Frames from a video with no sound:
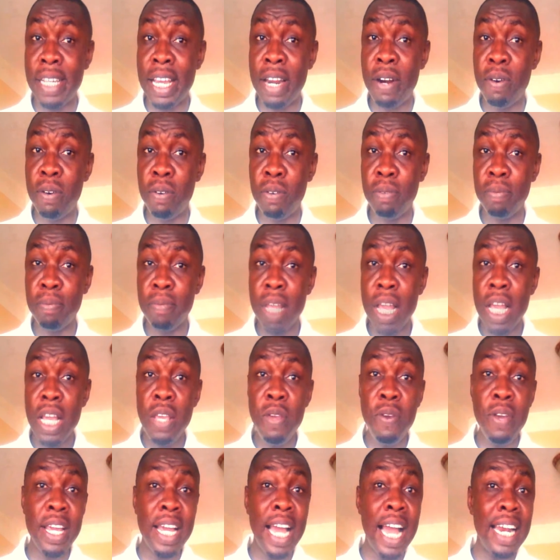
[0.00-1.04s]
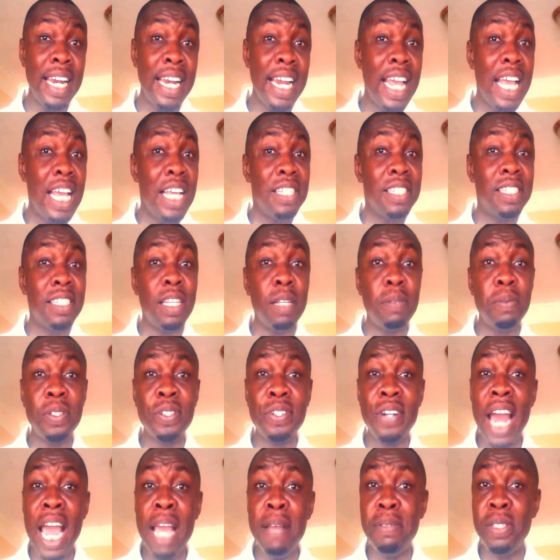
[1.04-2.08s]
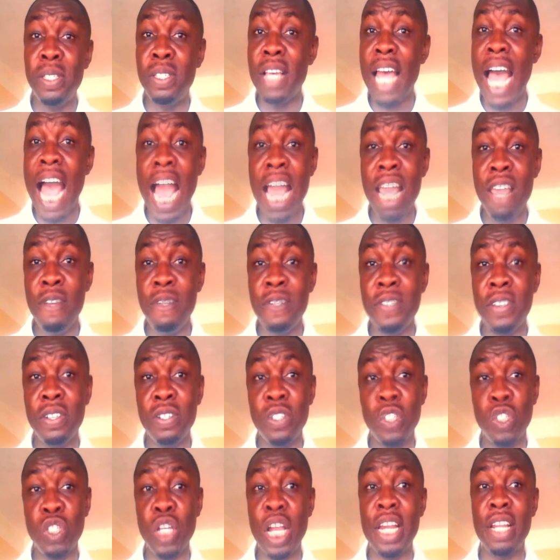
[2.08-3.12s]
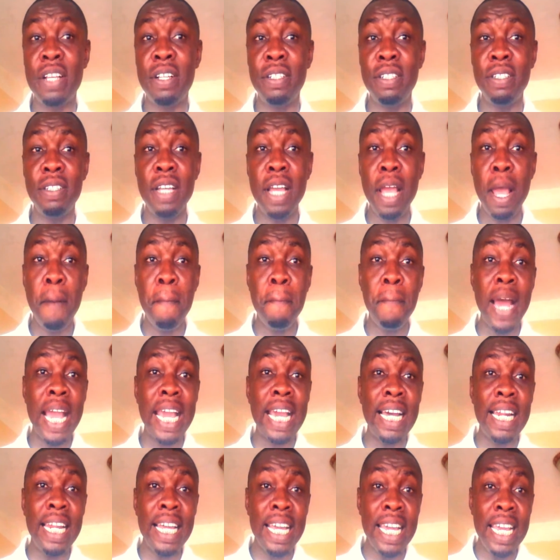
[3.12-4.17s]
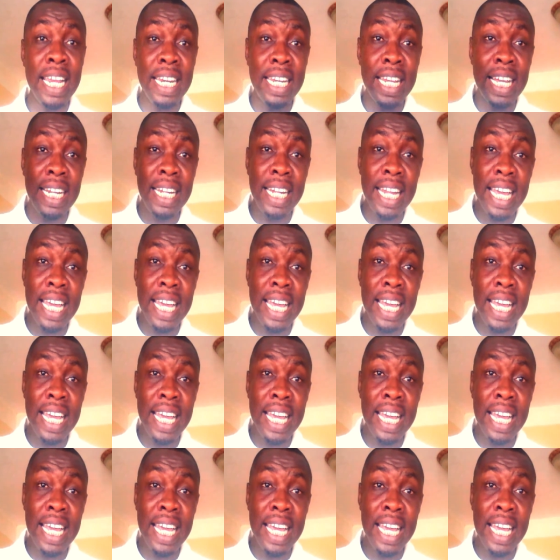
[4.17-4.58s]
You can subscribe to iYouth Consult channel by clicking the link below.